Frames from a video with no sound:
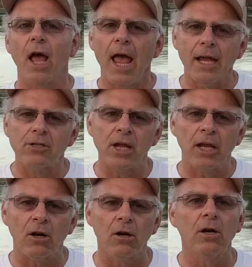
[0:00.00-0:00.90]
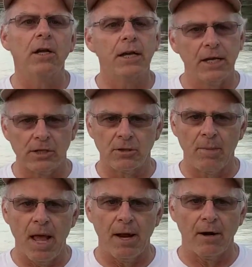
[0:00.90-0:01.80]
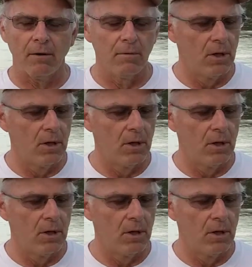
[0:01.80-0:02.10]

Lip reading: egg sinker, it doesn't matter.